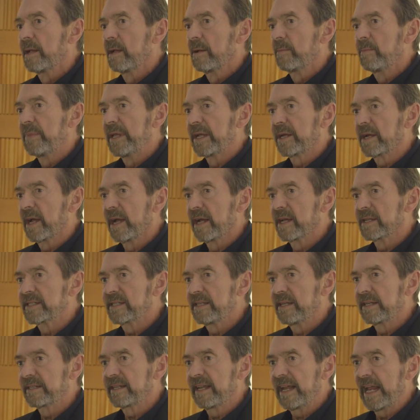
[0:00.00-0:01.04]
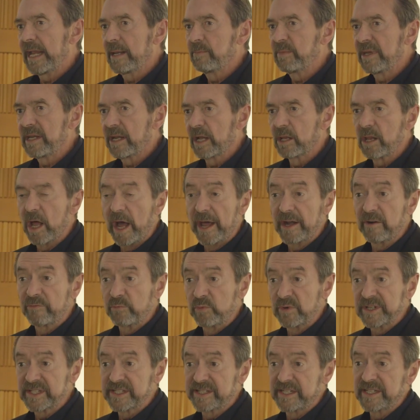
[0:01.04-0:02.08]
because it gave me a lot of
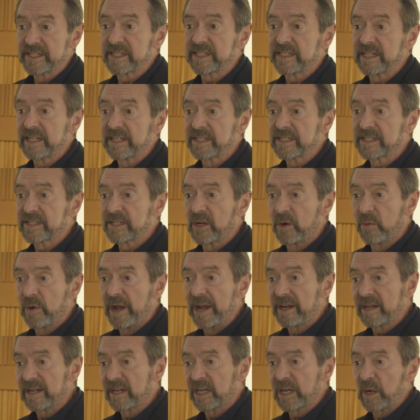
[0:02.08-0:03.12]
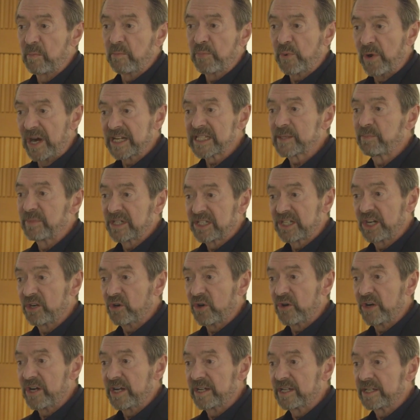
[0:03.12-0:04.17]
resistance so I could compress
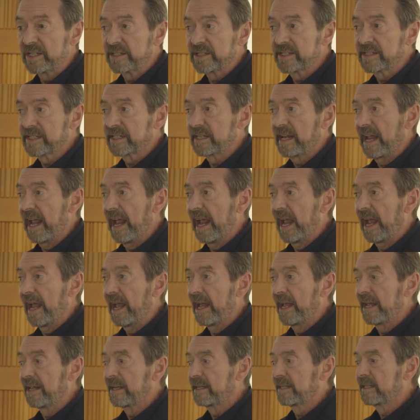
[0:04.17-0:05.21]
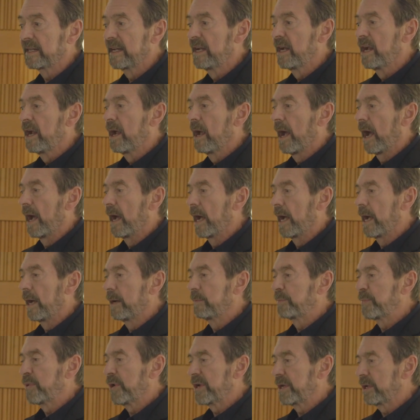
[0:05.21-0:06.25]
materials and uh,
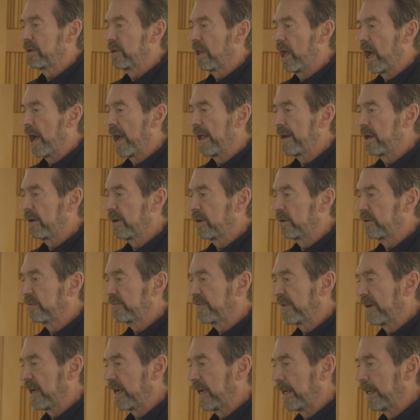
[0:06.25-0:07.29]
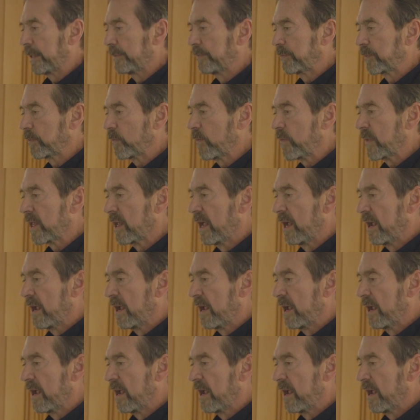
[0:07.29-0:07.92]
put a lot of um,